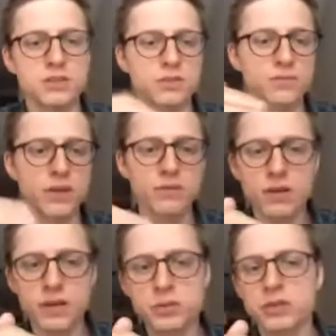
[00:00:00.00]
So for every
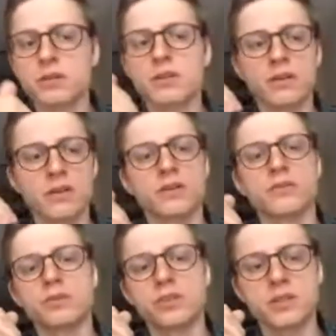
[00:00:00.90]
option,
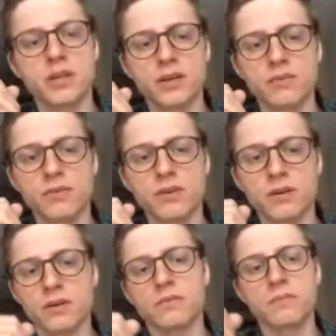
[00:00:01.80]
you'll just have
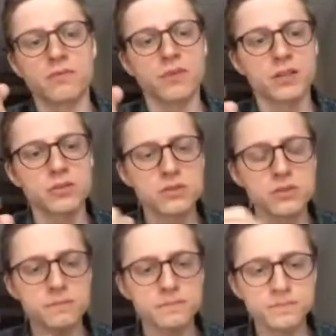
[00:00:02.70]

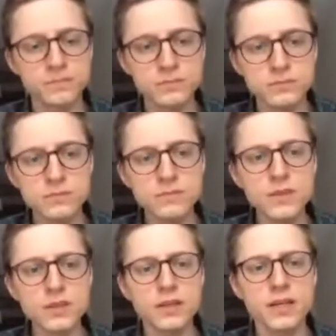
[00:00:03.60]
values,
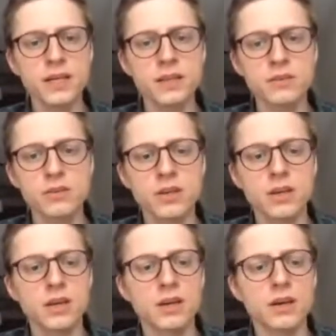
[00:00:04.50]
and
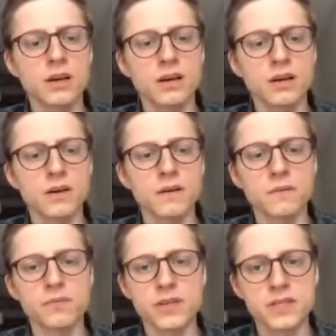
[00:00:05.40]

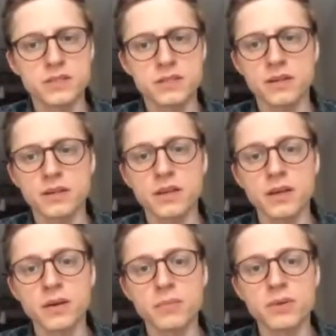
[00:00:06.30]
there is
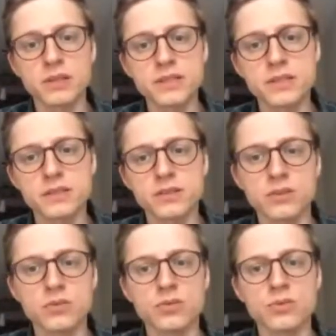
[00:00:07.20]
ability
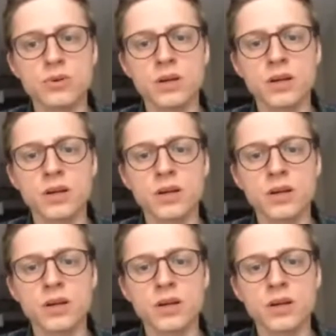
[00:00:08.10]
to